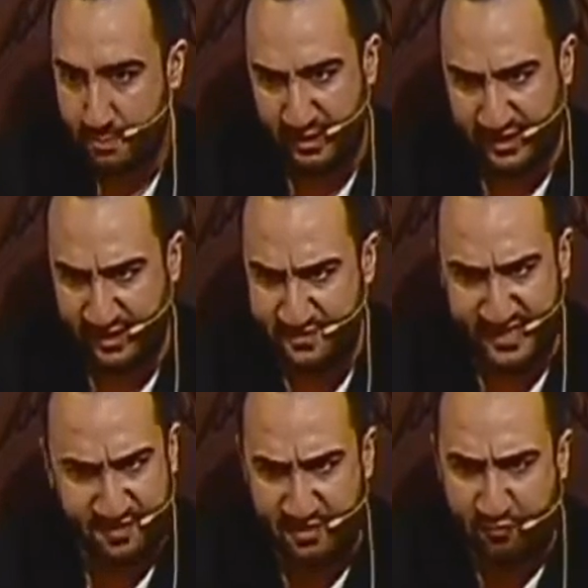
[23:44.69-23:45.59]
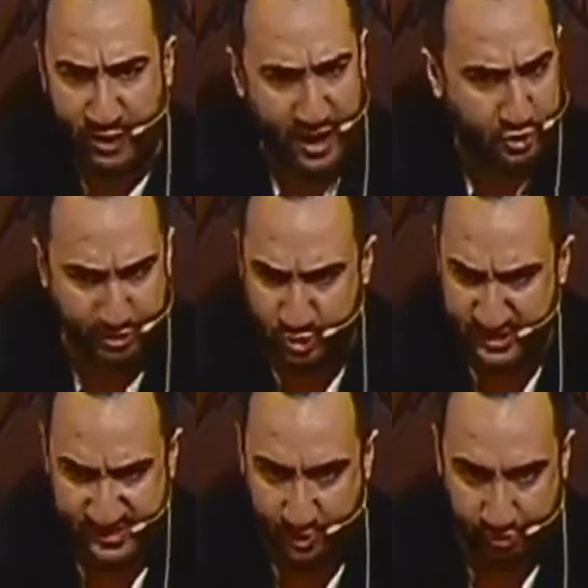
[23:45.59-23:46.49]
beliefs. Even if we agree to
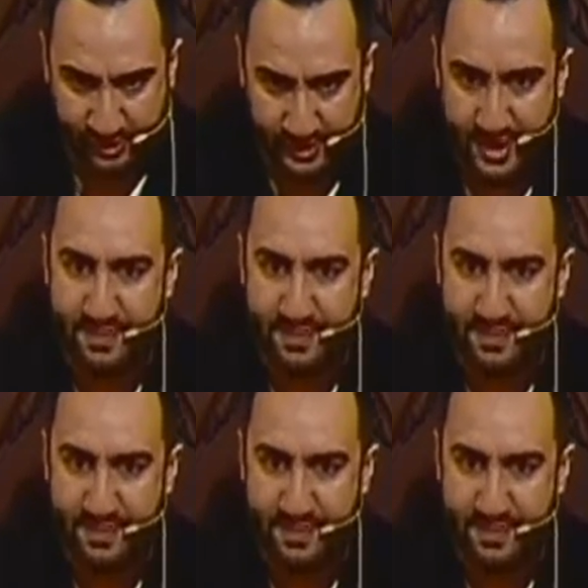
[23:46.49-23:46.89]
disagree.